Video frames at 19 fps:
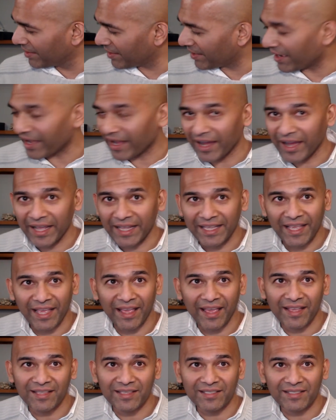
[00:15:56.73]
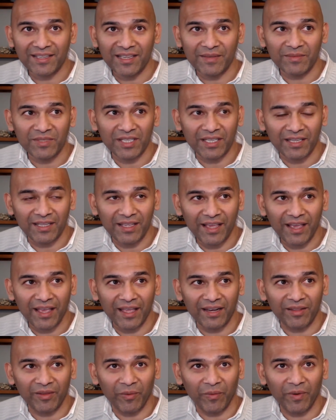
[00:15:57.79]
I can't seem to
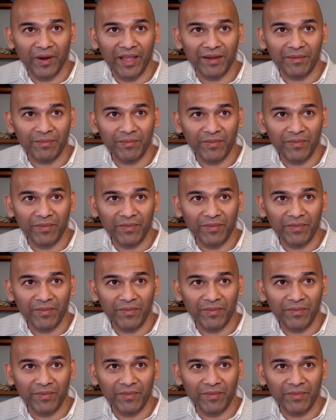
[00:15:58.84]
get the right